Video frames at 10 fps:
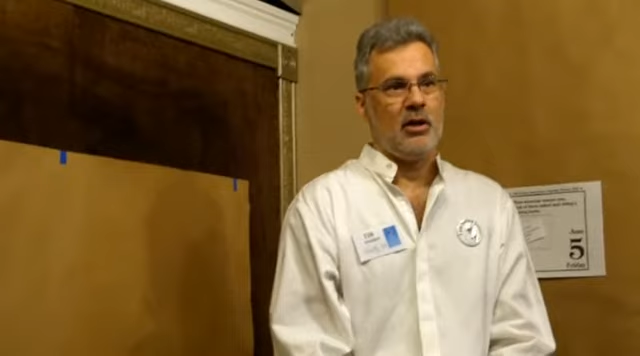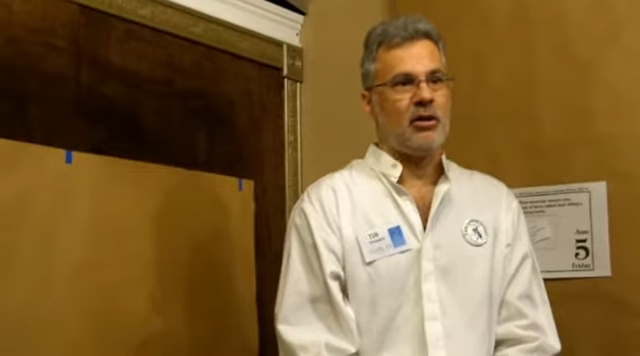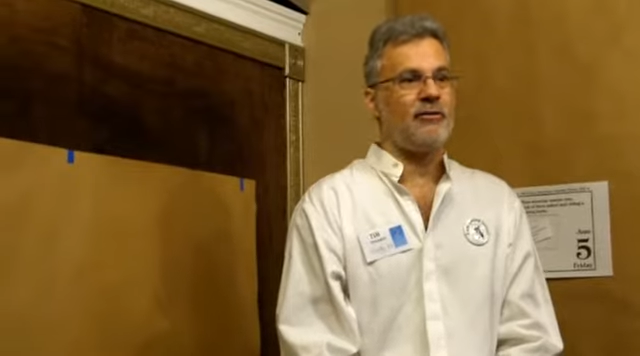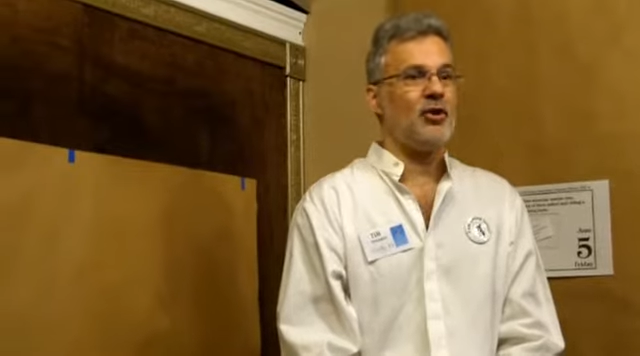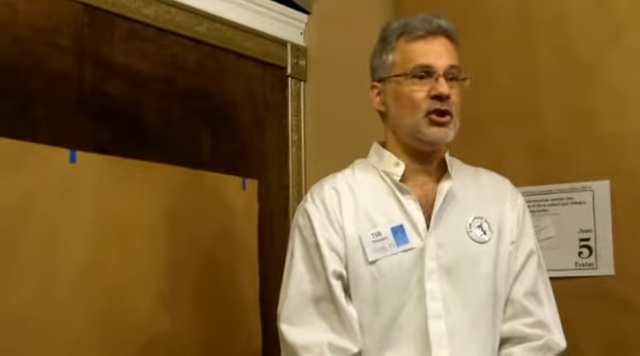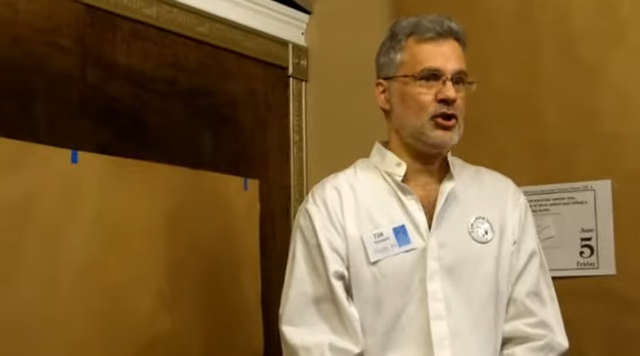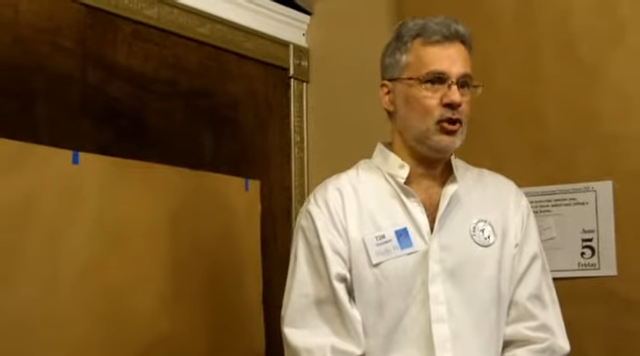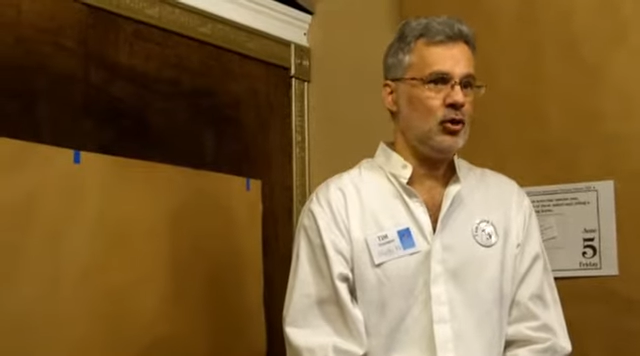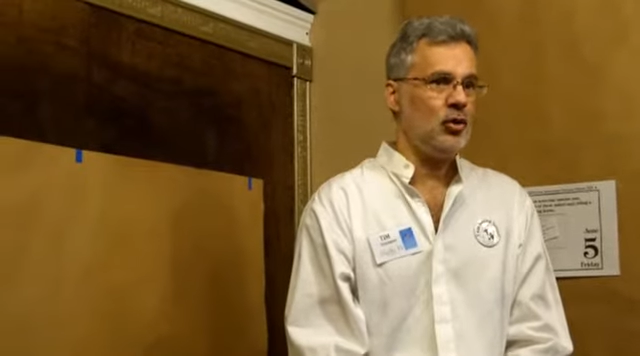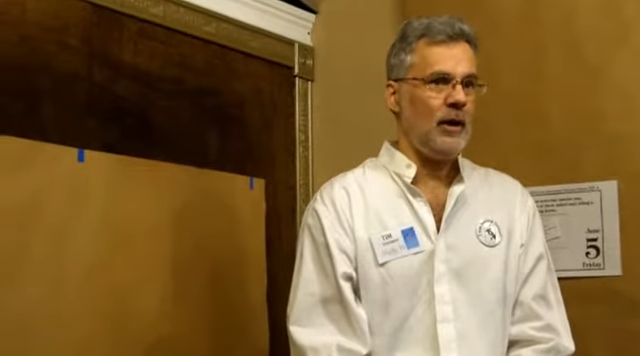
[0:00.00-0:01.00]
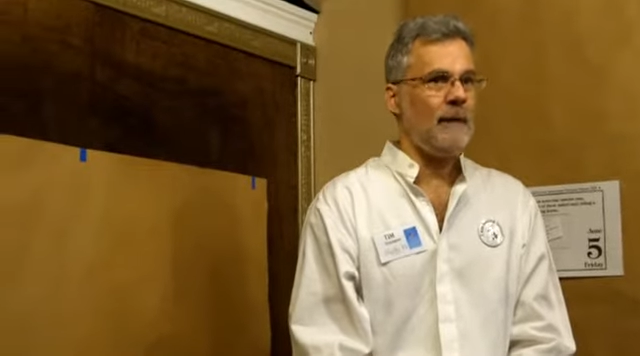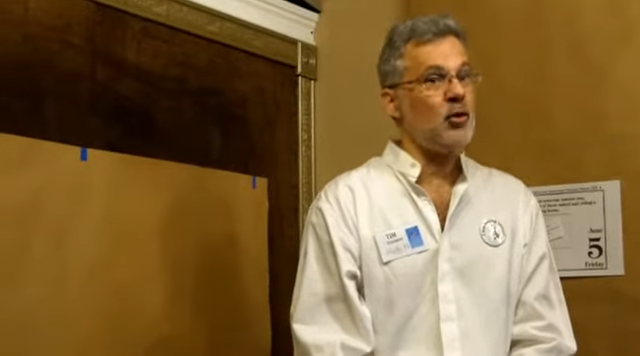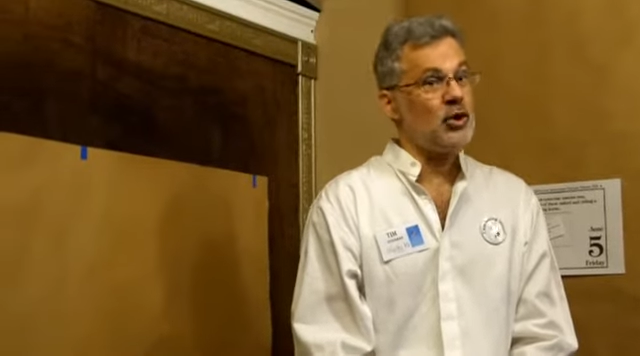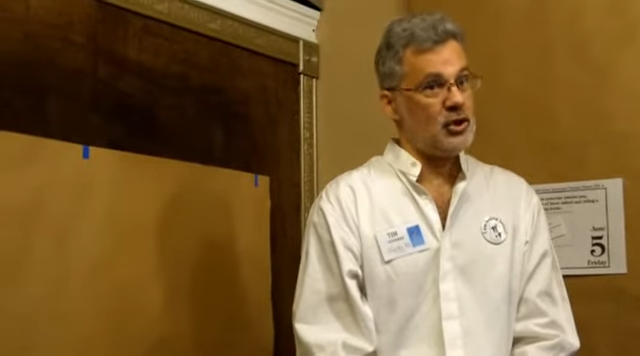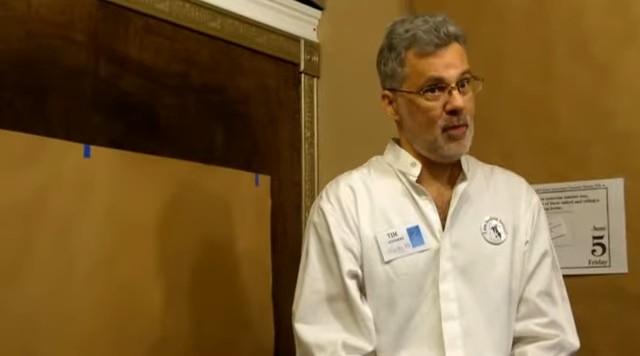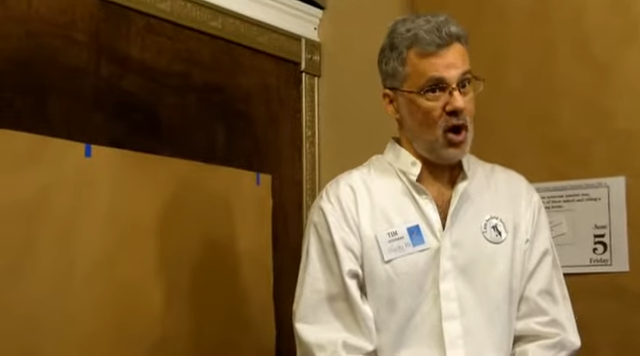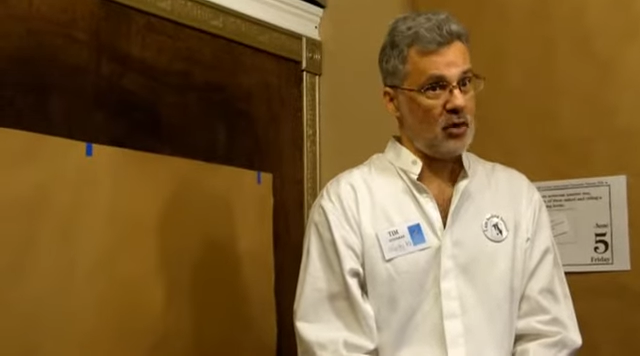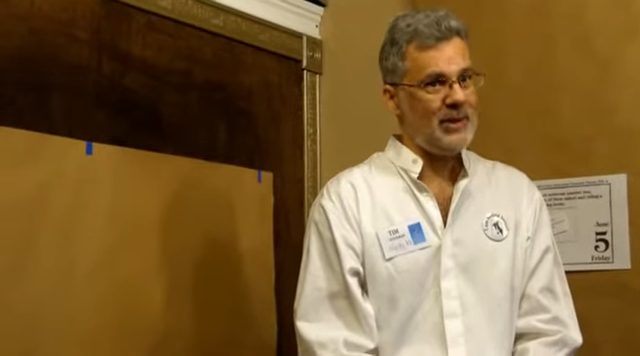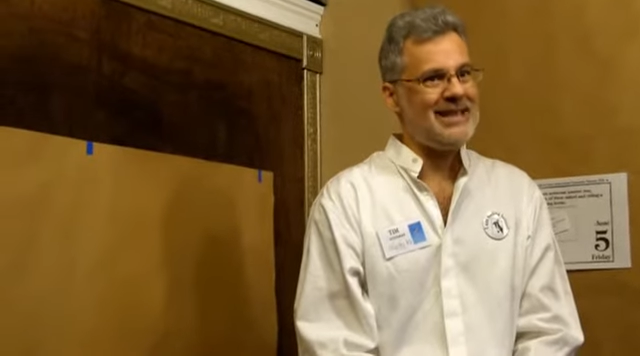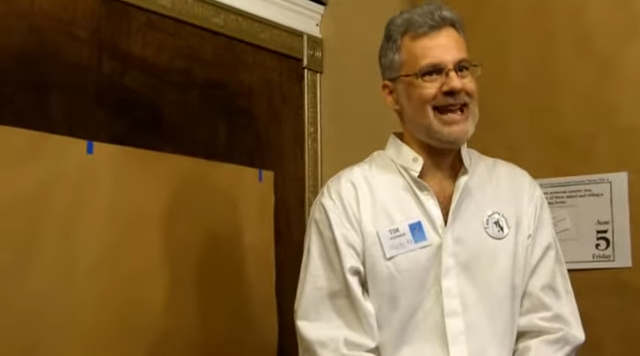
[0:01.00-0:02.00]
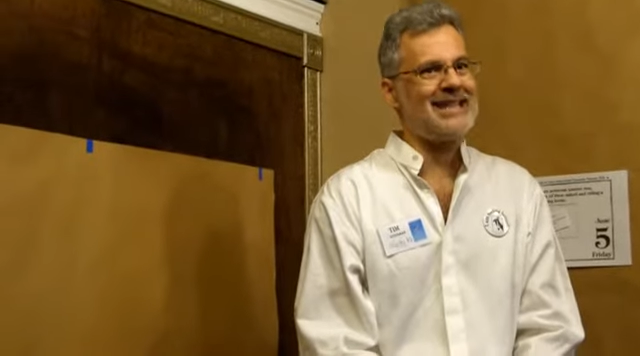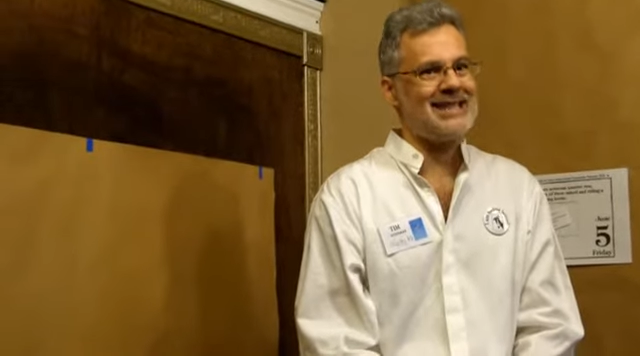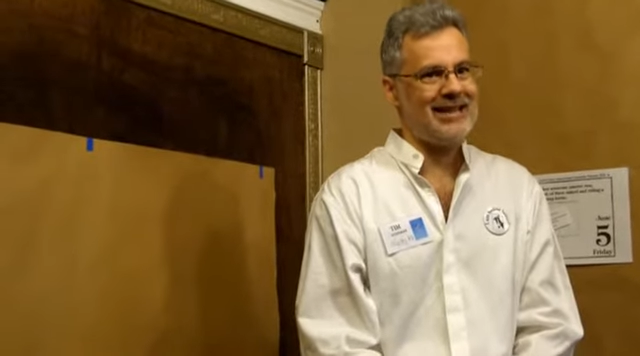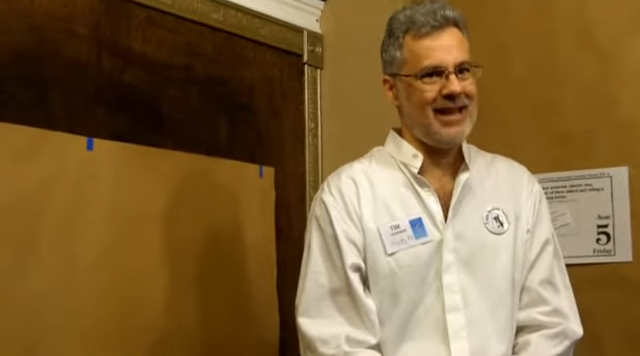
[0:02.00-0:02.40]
The first 2, and we're smart, we tested